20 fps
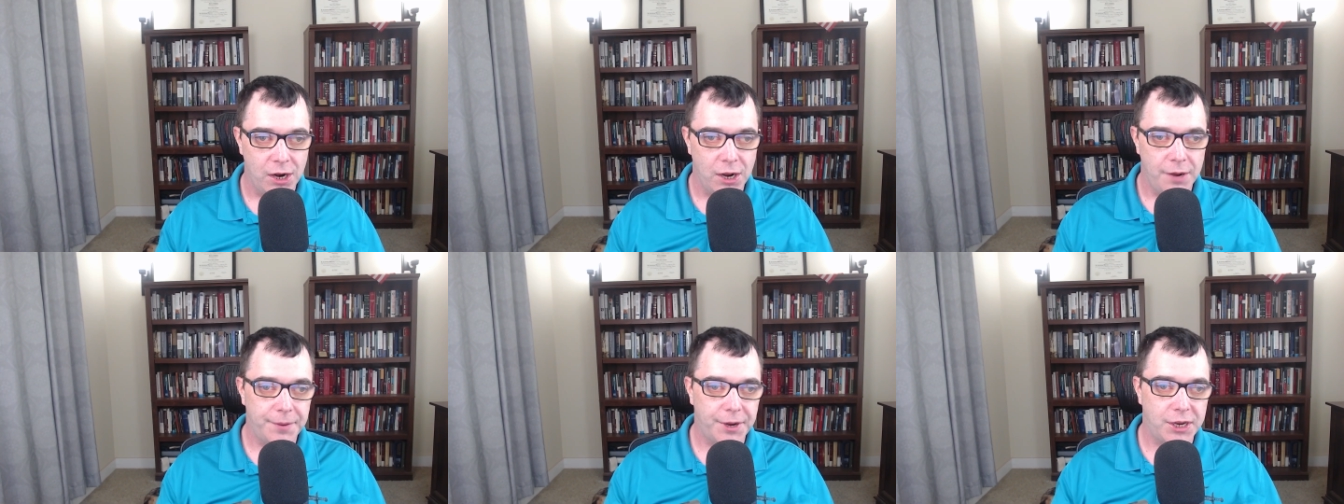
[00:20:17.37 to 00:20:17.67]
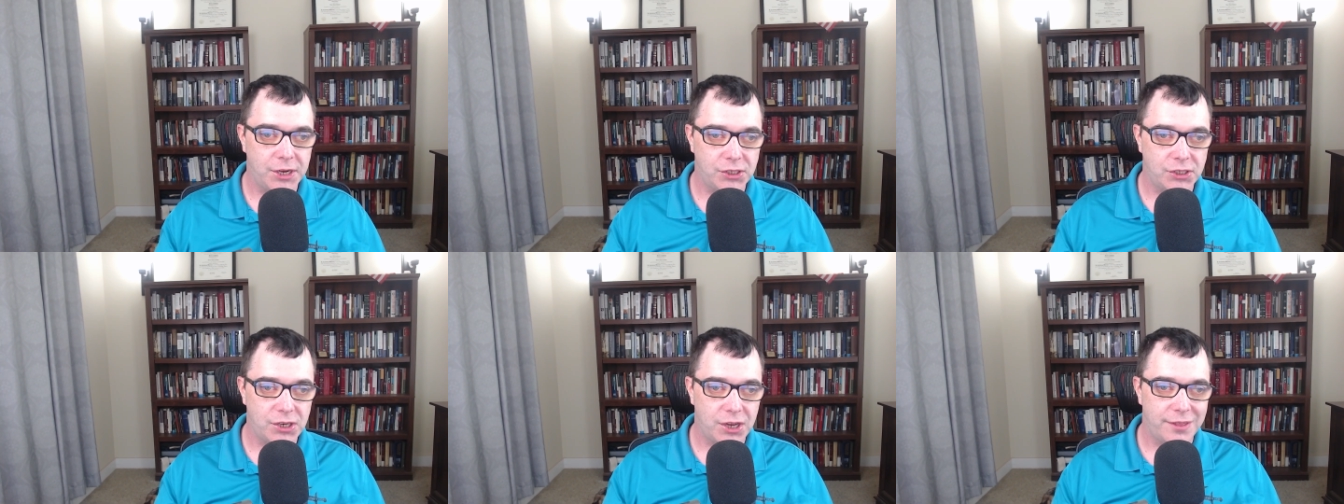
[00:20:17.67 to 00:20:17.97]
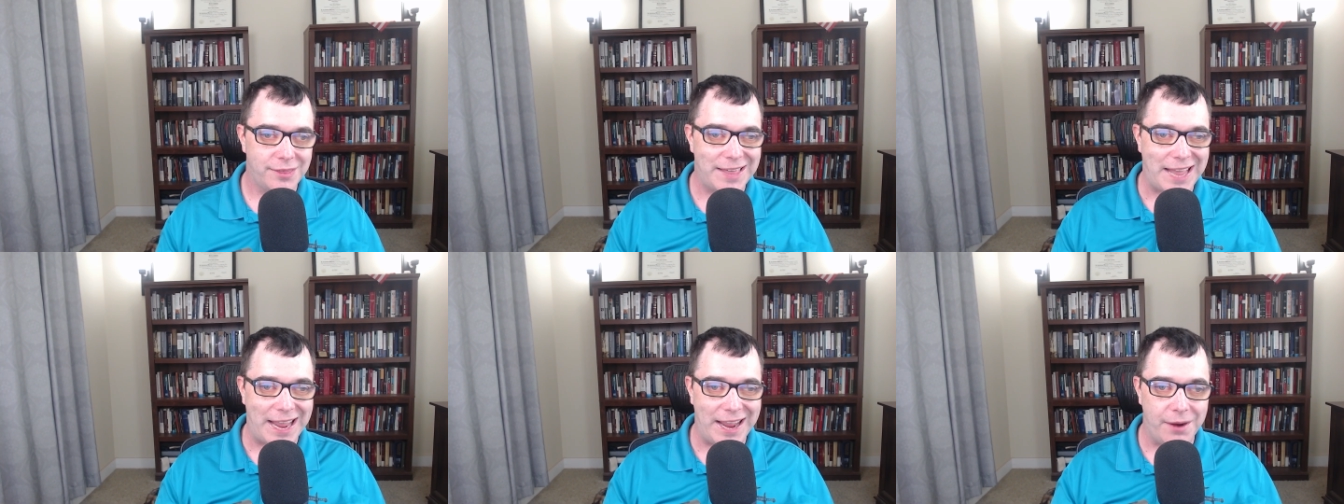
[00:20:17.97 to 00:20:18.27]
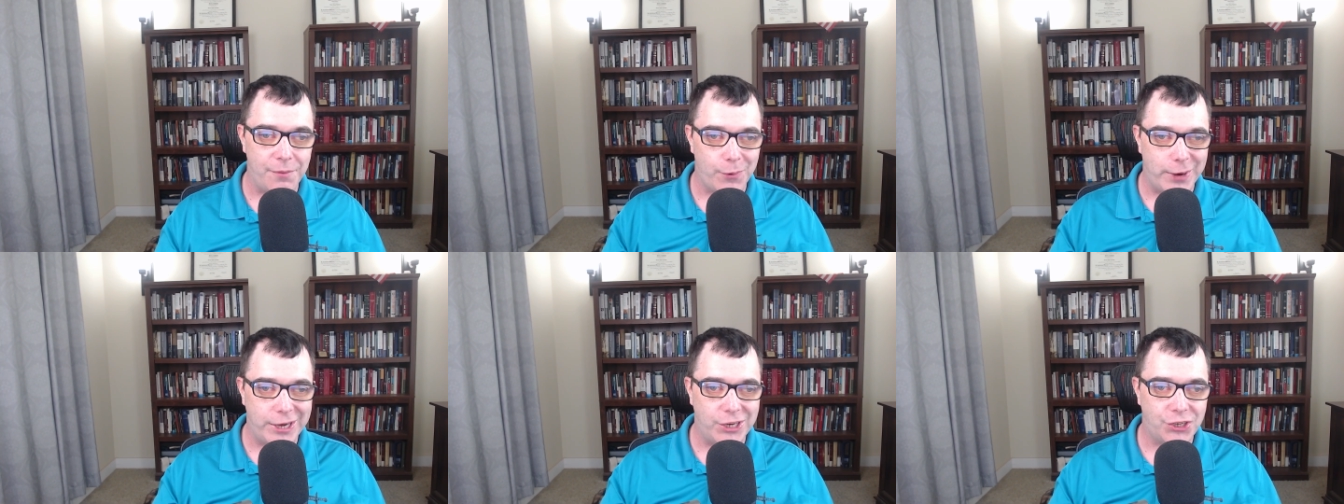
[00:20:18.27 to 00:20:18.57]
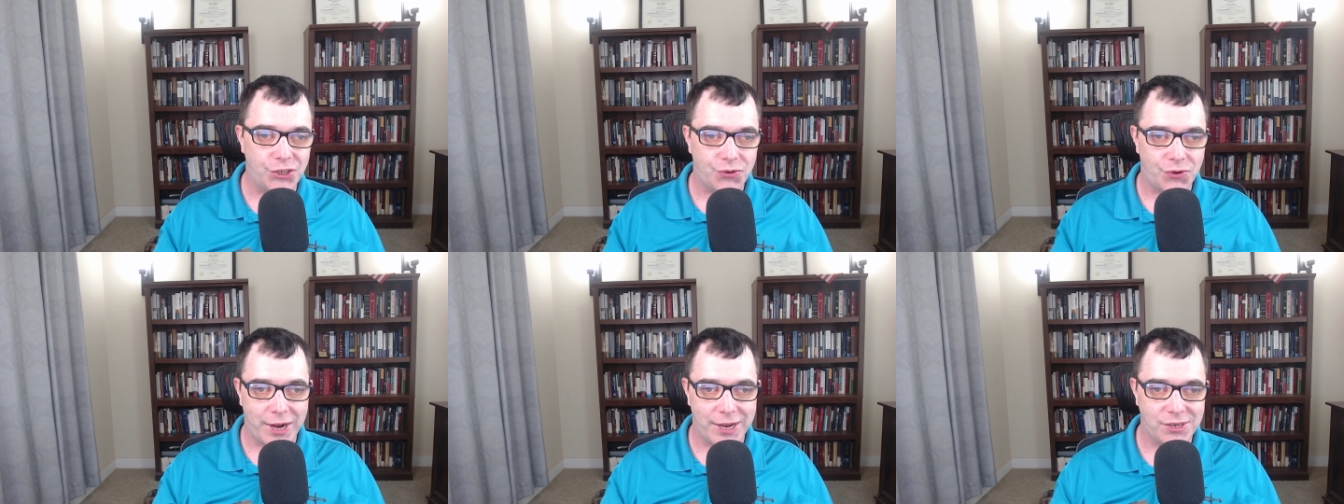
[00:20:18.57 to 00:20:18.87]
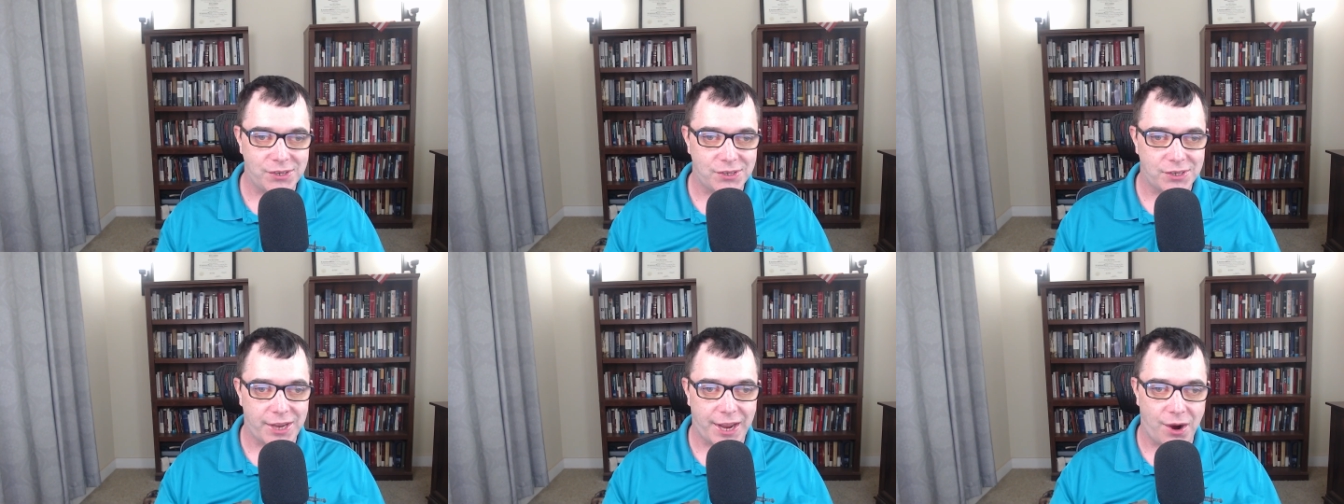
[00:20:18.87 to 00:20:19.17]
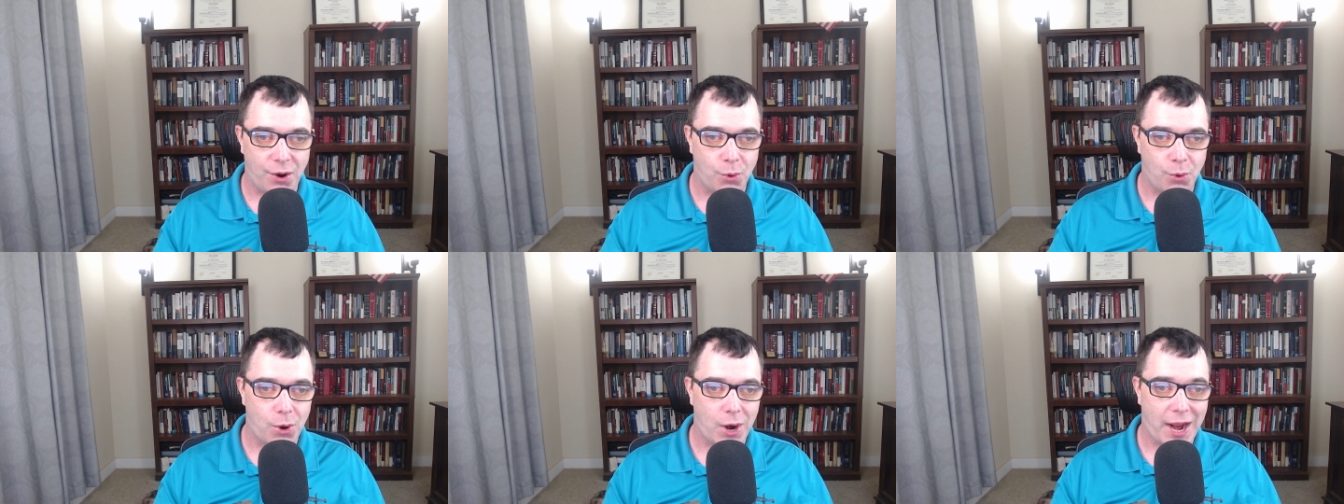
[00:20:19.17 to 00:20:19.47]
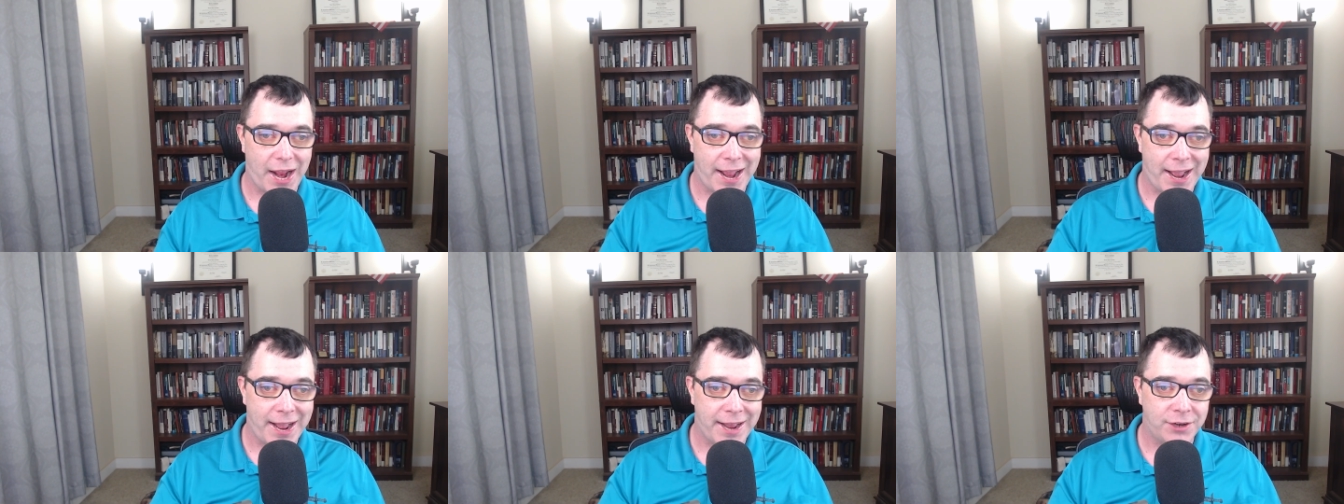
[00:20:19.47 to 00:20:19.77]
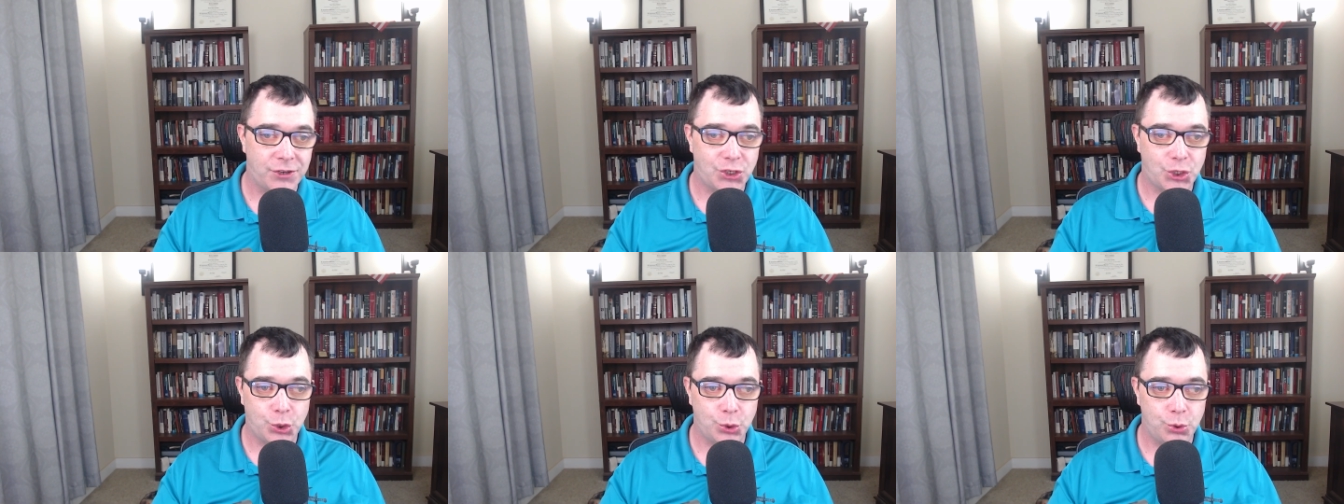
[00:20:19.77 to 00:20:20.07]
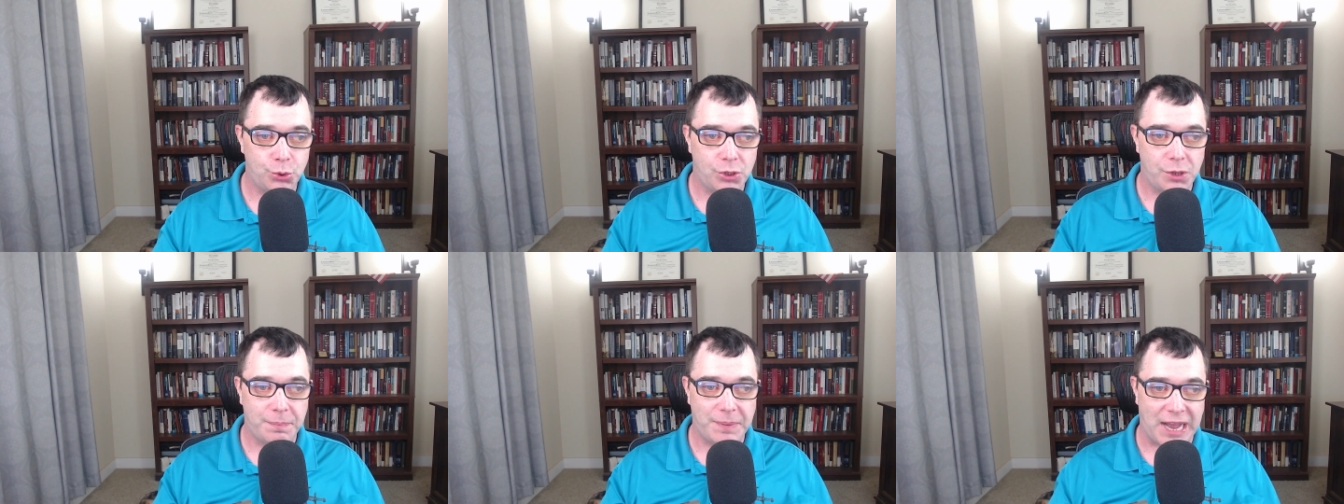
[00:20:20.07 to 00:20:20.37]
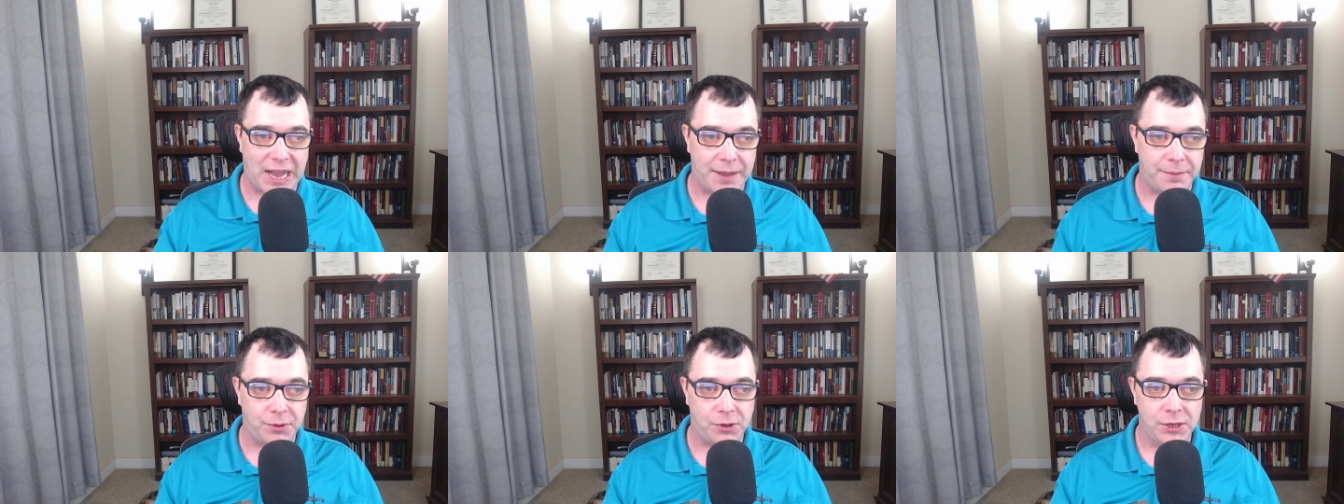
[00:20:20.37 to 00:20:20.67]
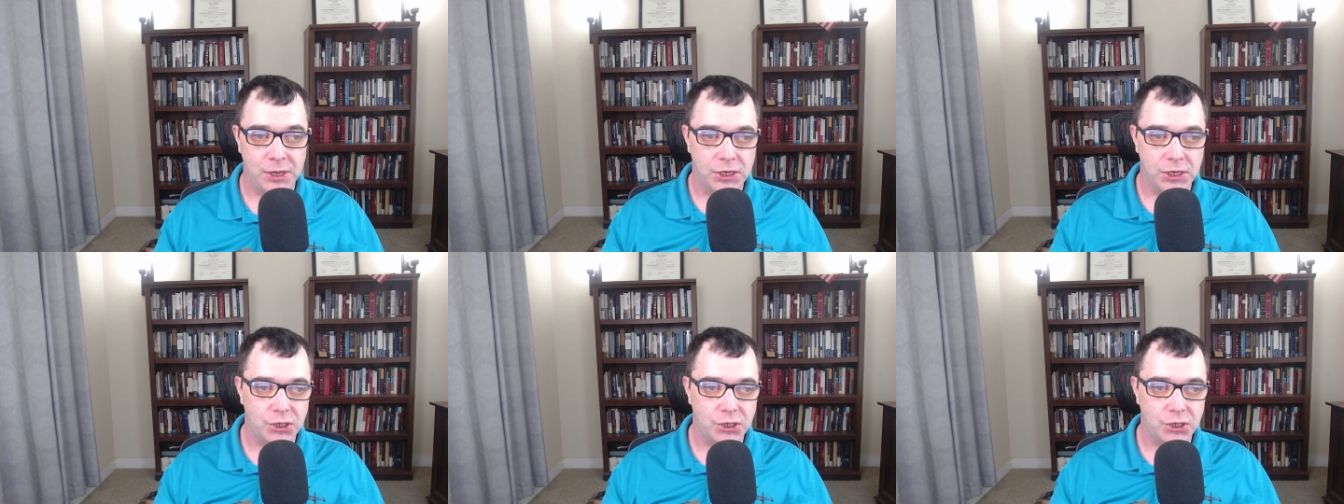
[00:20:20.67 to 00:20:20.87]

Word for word: because they retranslate or add to the Bible